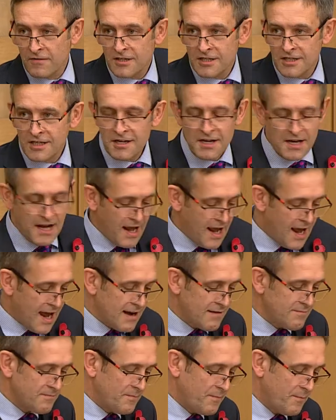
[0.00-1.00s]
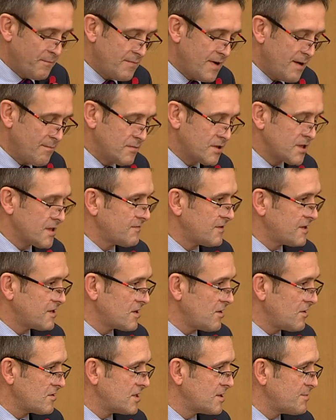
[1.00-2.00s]
Officer and members of the
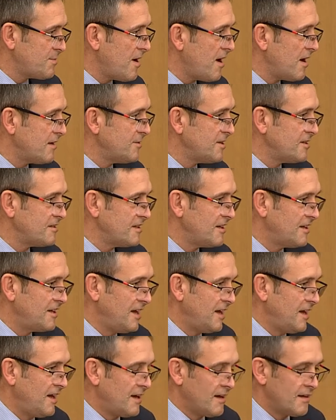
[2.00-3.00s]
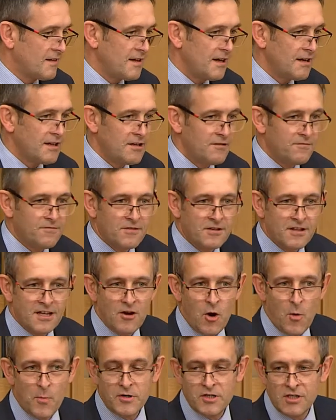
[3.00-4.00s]
Scottish Parliament, thank you for
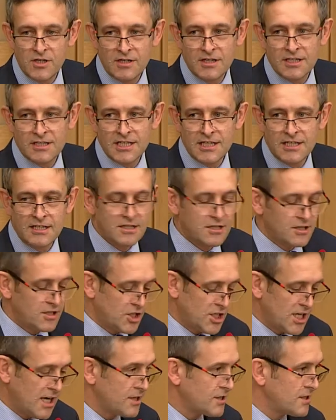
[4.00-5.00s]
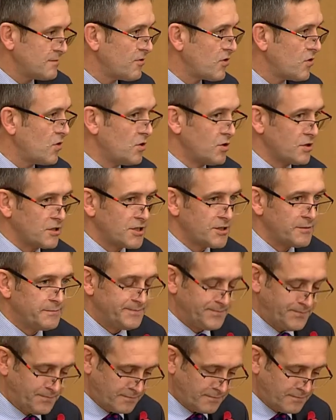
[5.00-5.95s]
the opportunity to share some thoughts.